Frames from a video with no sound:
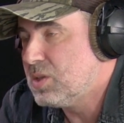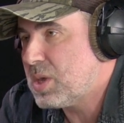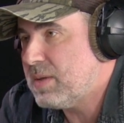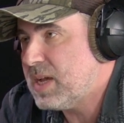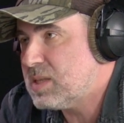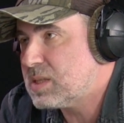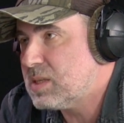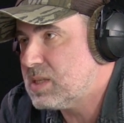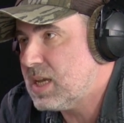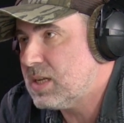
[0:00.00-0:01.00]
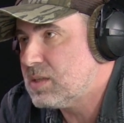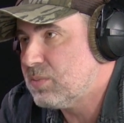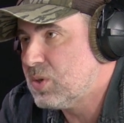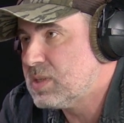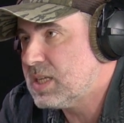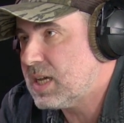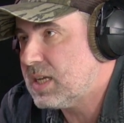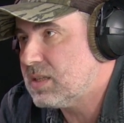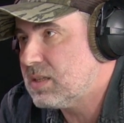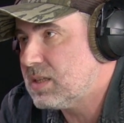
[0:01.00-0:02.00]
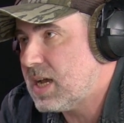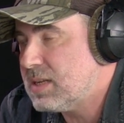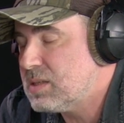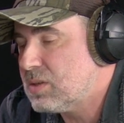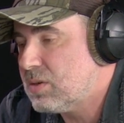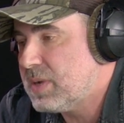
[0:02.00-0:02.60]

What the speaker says: Jay Mascis and his music and the Dinosaur